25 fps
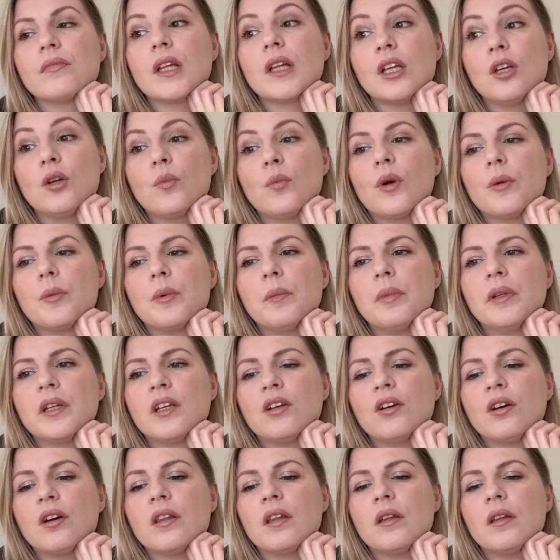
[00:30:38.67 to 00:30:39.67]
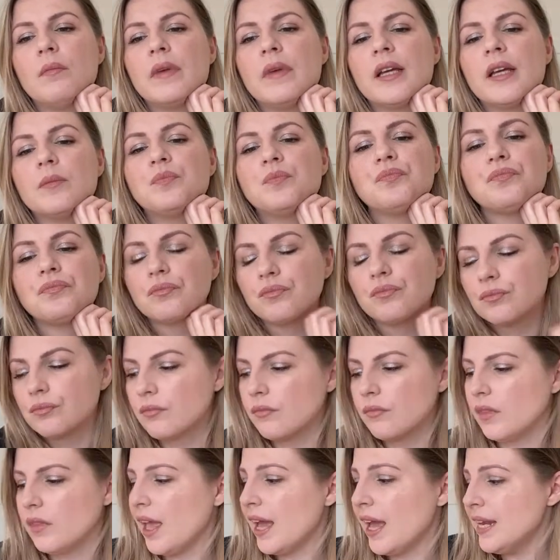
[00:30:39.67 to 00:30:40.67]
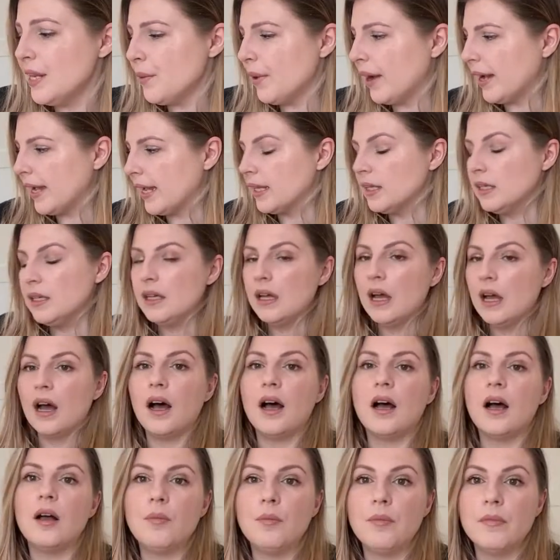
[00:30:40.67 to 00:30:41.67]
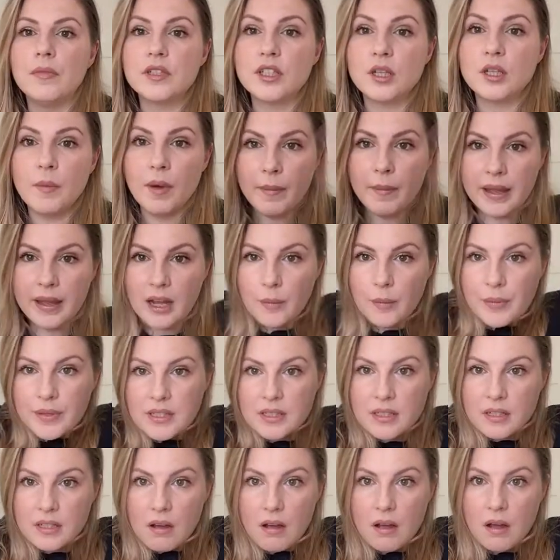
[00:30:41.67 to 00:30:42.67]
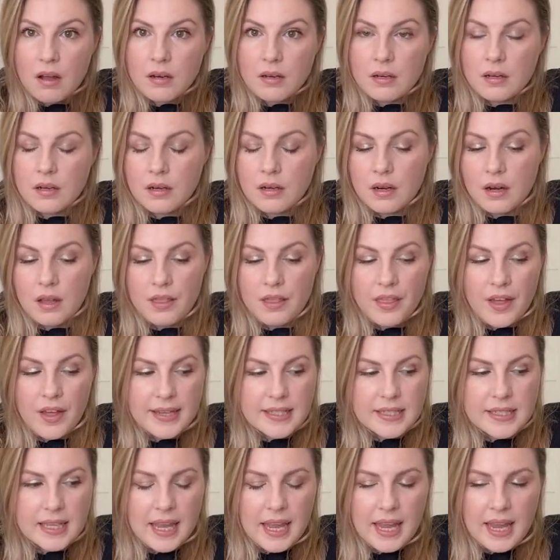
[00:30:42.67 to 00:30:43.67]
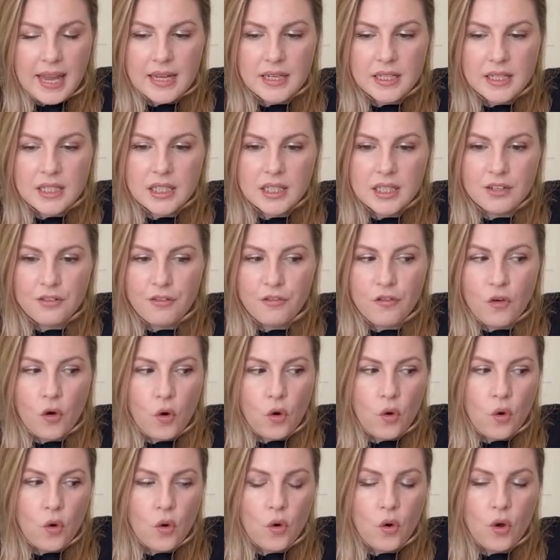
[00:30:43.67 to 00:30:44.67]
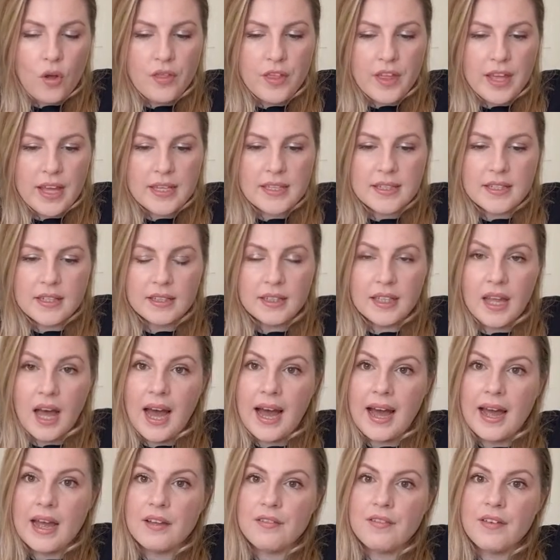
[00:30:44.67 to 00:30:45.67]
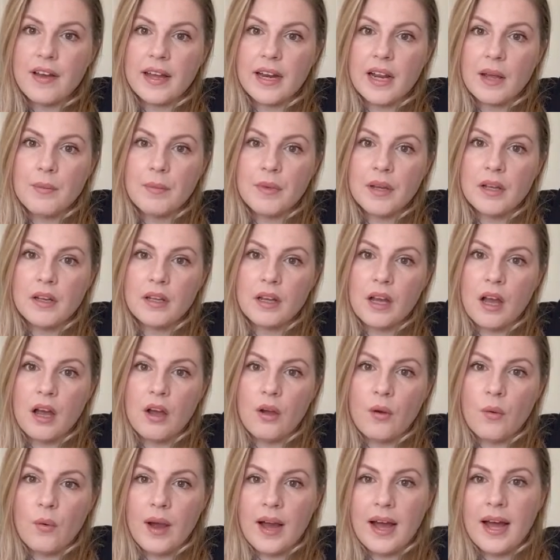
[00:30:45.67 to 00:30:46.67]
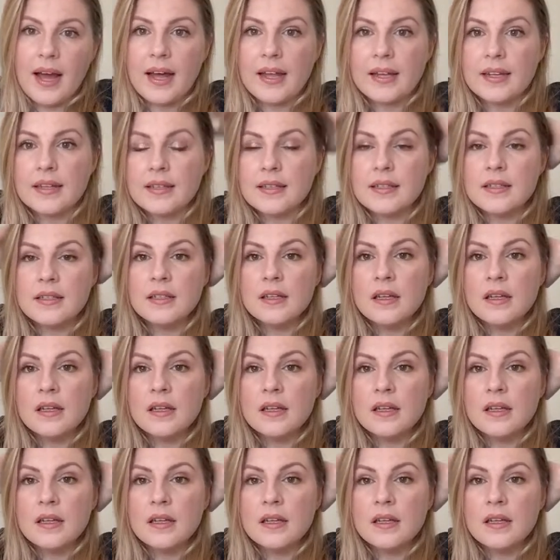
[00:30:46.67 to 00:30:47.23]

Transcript: You're probably younger than me. Anyway, um, so my makeup is done. That is it for this live. And I'm going to go and...